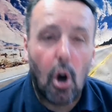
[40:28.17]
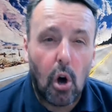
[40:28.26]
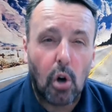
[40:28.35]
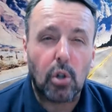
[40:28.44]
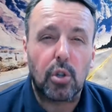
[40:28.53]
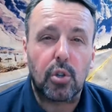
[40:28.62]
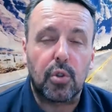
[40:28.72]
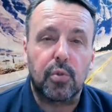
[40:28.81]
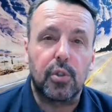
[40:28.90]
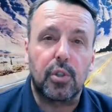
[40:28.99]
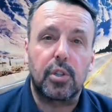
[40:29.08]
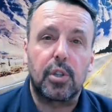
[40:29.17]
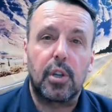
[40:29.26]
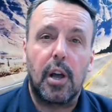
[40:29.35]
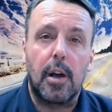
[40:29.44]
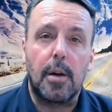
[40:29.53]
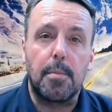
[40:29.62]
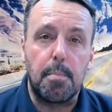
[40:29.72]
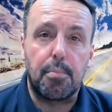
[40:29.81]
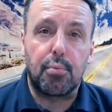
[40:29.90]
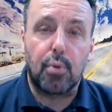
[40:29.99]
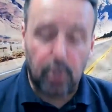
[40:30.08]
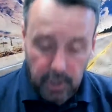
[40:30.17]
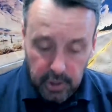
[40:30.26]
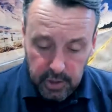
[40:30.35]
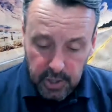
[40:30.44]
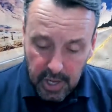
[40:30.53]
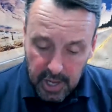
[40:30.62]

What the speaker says: Oxford product.